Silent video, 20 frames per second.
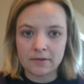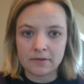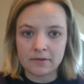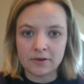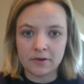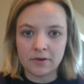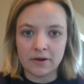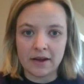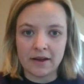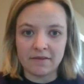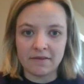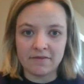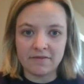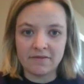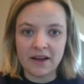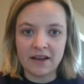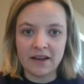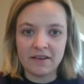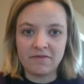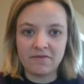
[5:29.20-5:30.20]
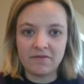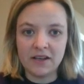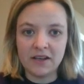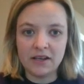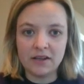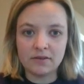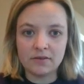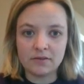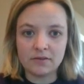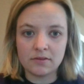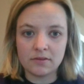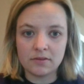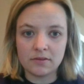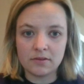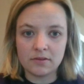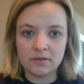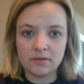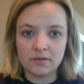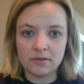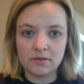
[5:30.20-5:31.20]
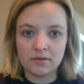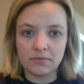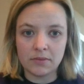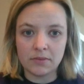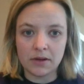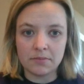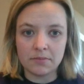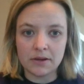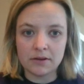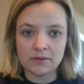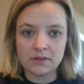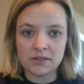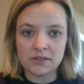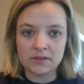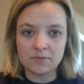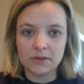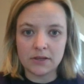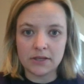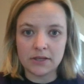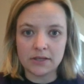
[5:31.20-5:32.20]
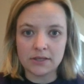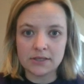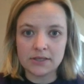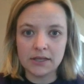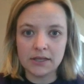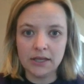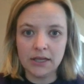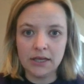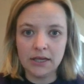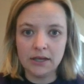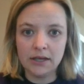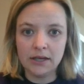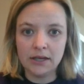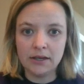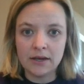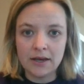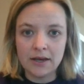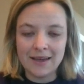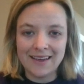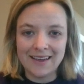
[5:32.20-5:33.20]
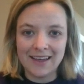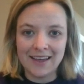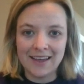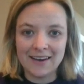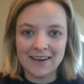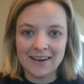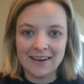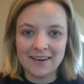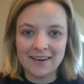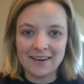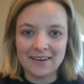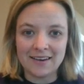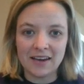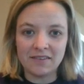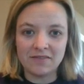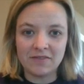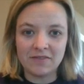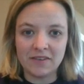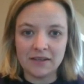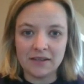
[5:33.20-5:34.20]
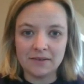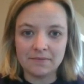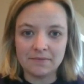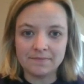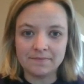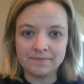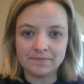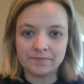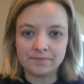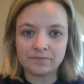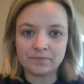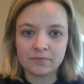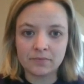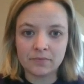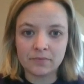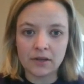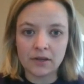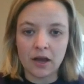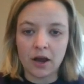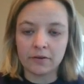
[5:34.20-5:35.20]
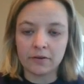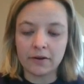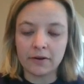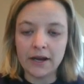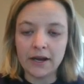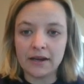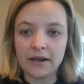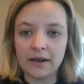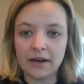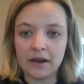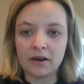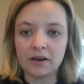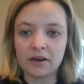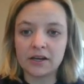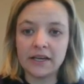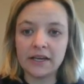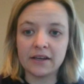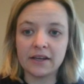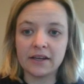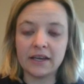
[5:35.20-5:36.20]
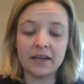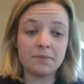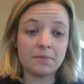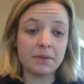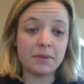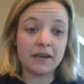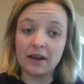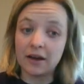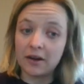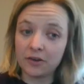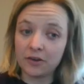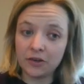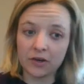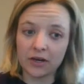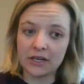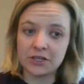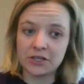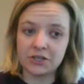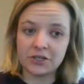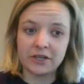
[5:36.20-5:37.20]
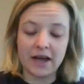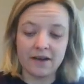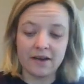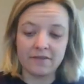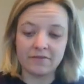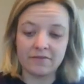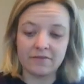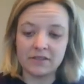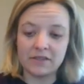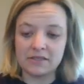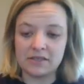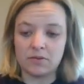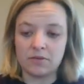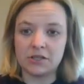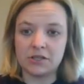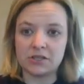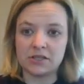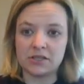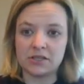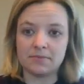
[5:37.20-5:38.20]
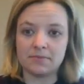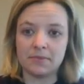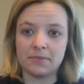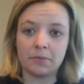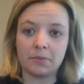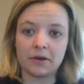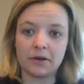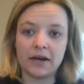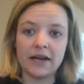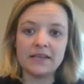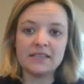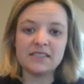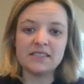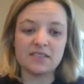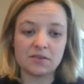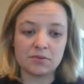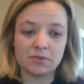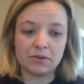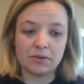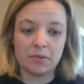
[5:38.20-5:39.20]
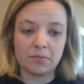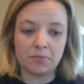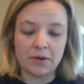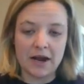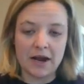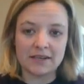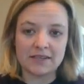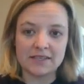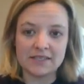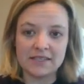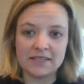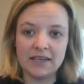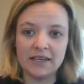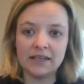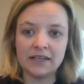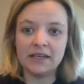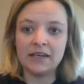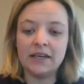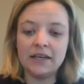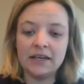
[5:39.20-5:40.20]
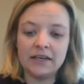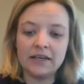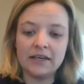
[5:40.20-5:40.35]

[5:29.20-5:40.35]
So I have 5 feet, my mouse is being silly, and 9 feet. All right, area again. By now you guys should have these equations memorized since we've been practicing.